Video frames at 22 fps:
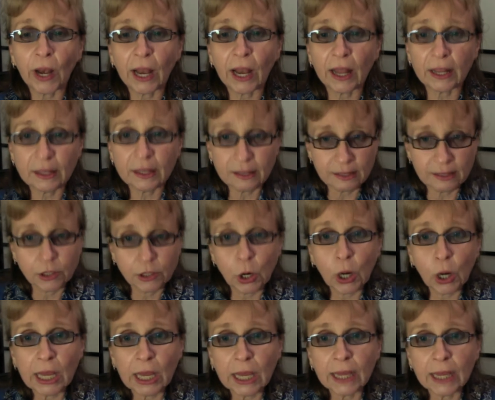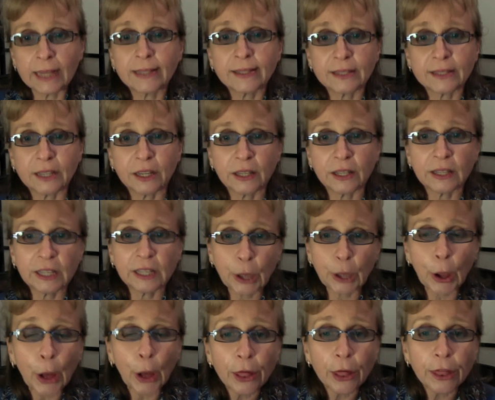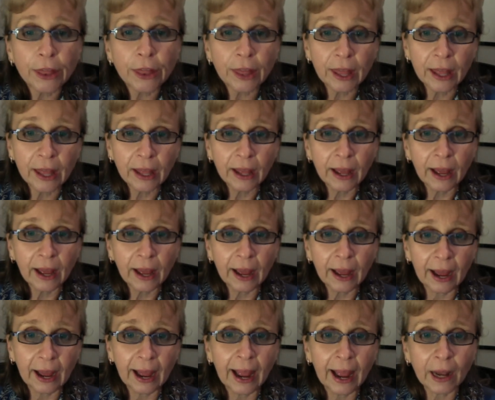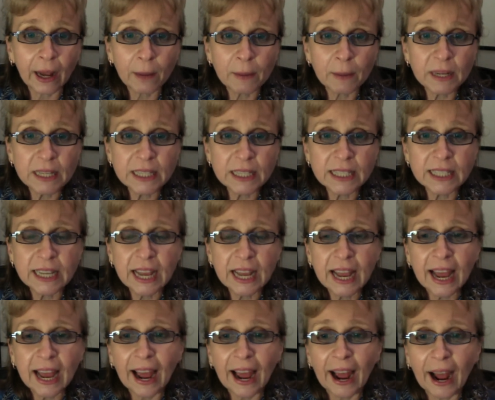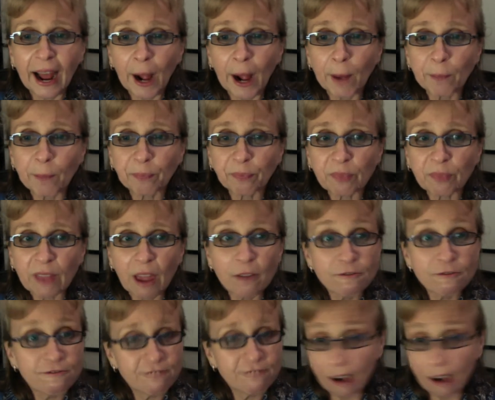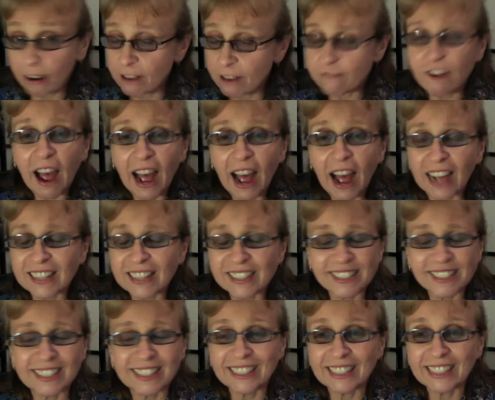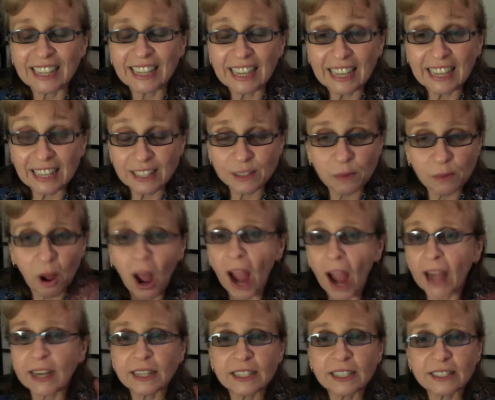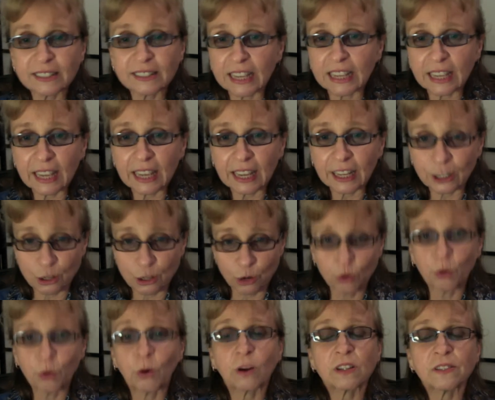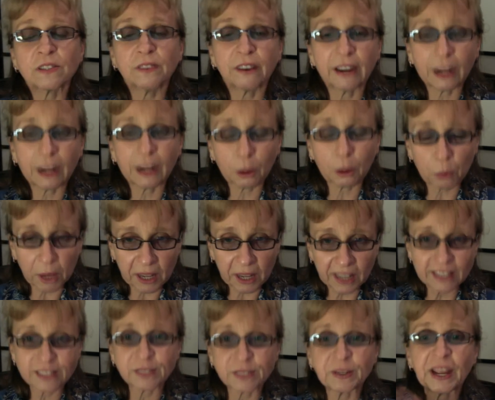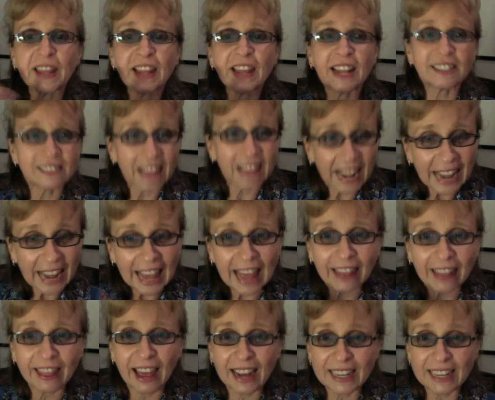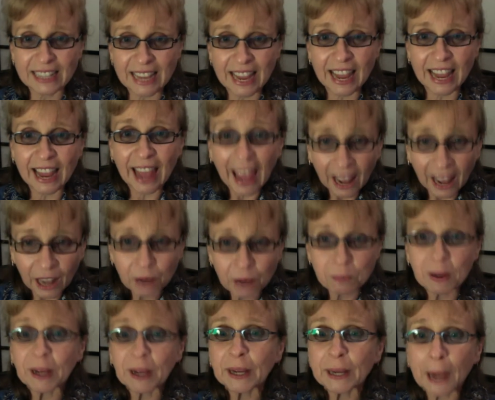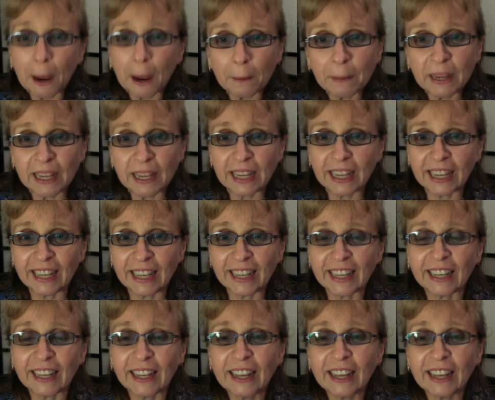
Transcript: The stocky is the earth element. Very fast in his mind and his thinking, talks very quickly. So again, that's that air element coming in.